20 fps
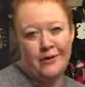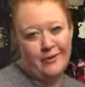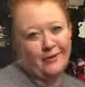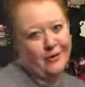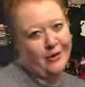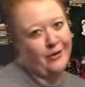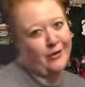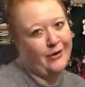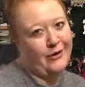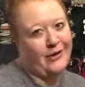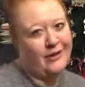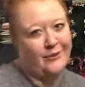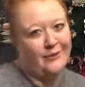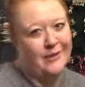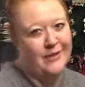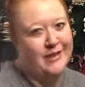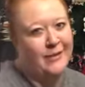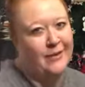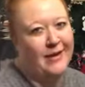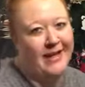to record them
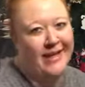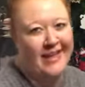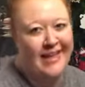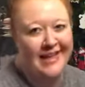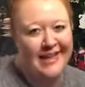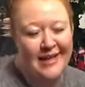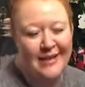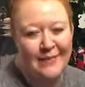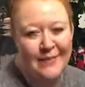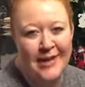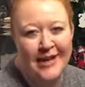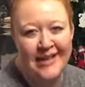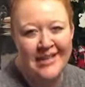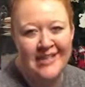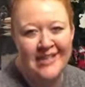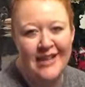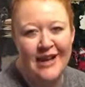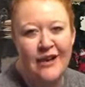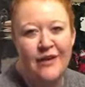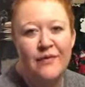because I want to kind of keep
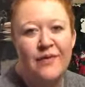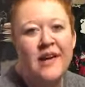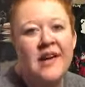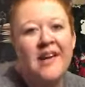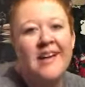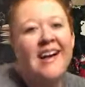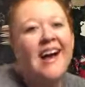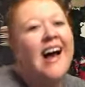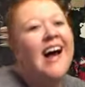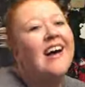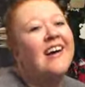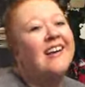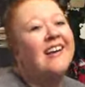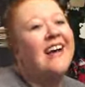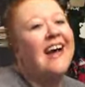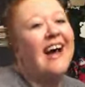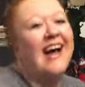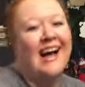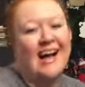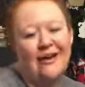myself
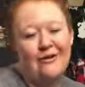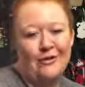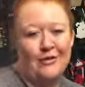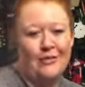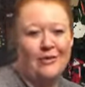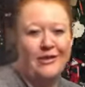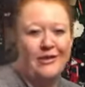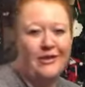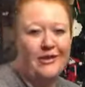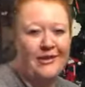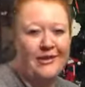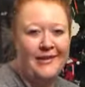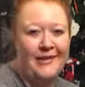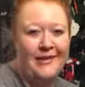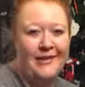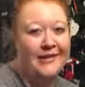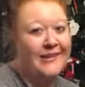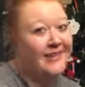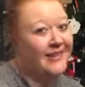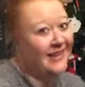accountable,
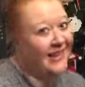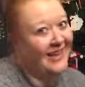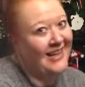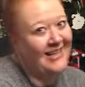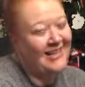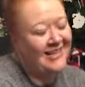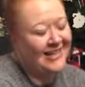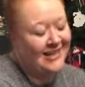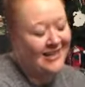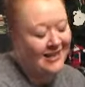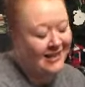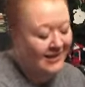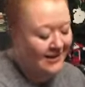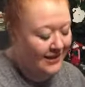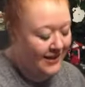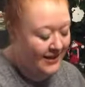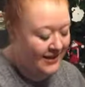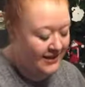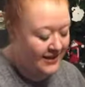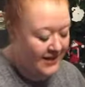like I said, on
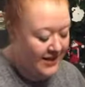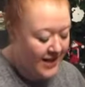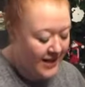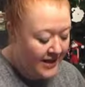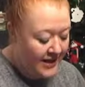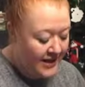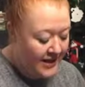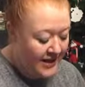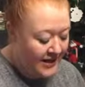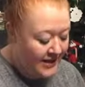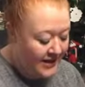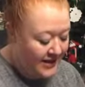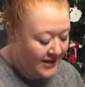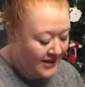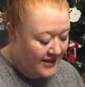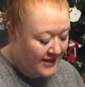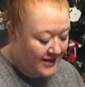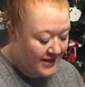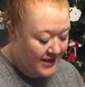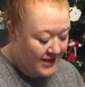things
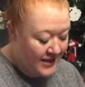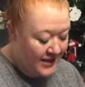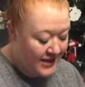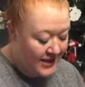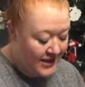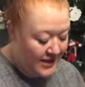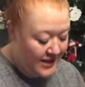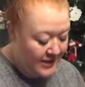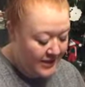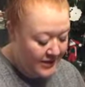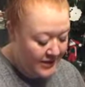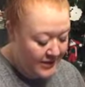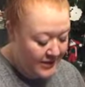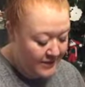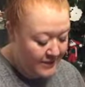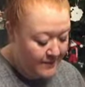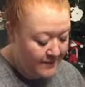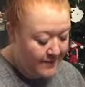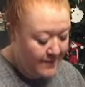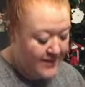this
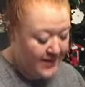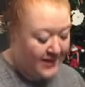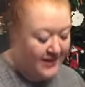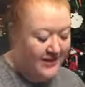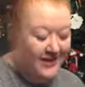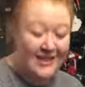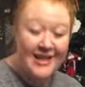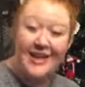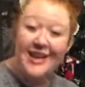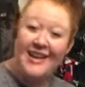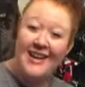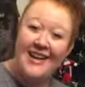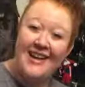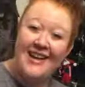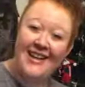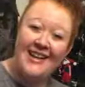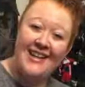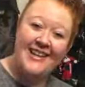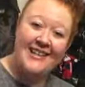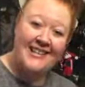year. But
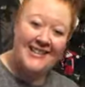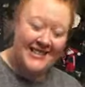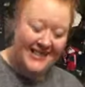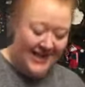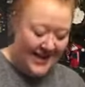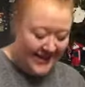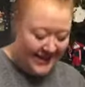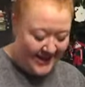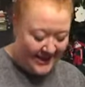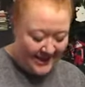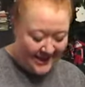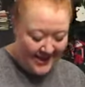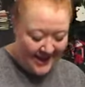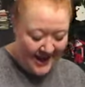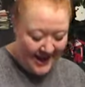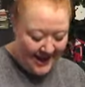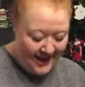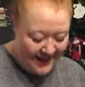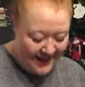inside here,